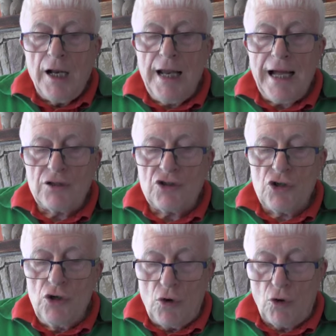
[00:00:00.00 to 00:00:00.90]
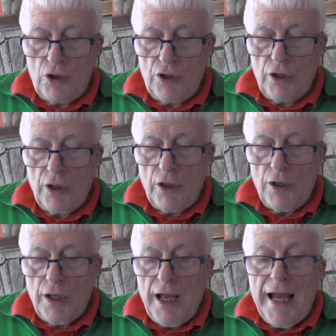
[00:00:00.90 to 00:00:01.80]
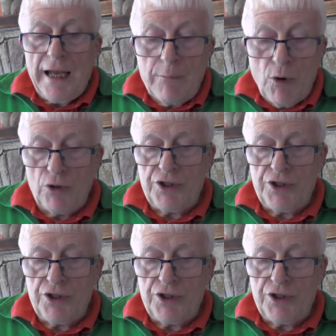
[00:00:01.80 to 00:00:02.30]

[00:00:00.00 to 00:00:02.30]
let's look in more